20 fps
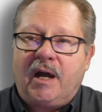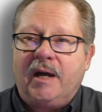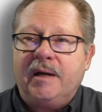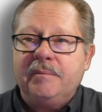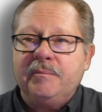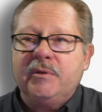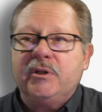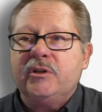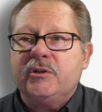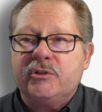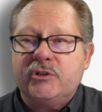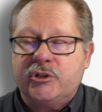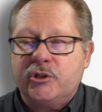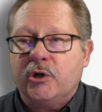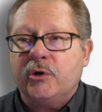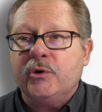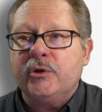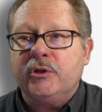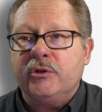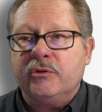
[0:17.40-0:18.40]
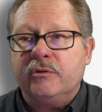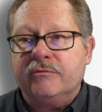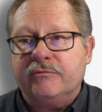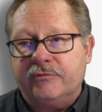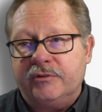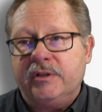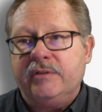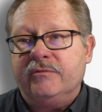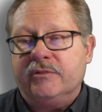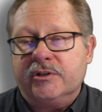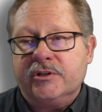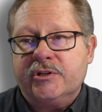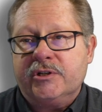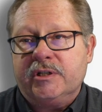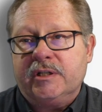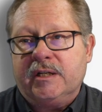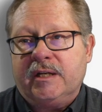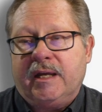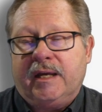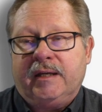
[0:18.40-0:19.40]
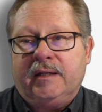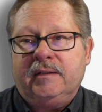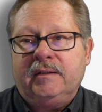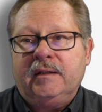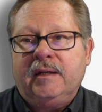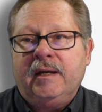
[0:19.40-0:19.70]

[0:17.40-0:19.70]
I'm going to show you the free version today.